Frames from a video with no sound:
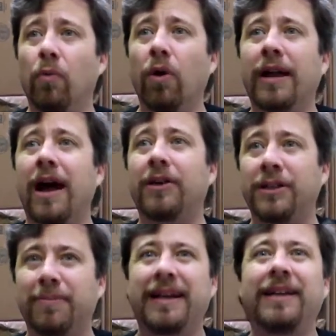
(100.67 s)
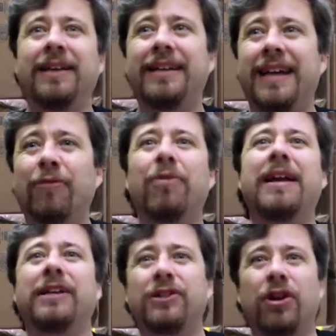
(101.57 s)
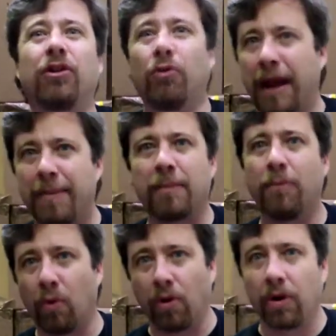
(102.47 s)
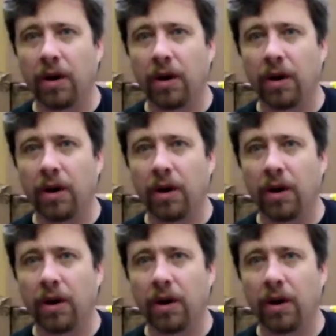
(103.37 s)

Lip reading: work out to get ready to start grabbing more.